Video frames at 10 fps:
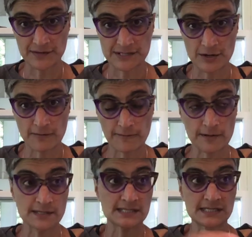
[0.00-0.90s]
So, for
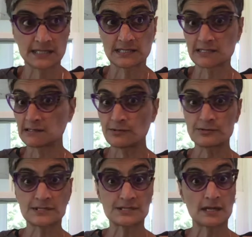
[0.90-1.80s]
instance,
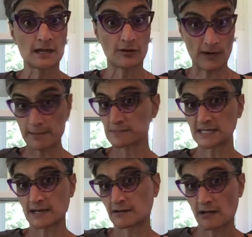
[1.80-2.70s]
loose grapes
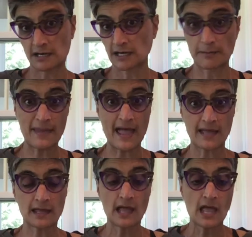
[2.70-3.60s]
that are not in a
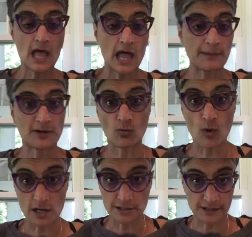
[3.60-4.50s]
bag. I'm going to
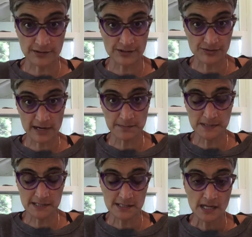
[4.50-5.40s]
wash those
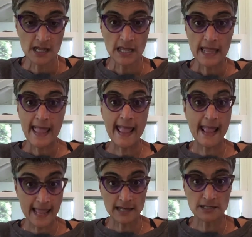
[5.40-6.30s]
grapes,
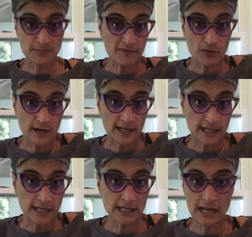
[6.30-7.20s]
and before I
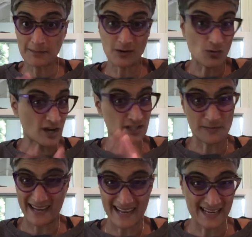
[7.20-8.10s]
eat, I'm going to wash
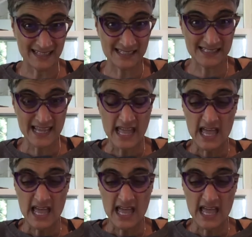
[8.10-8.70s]
my hands.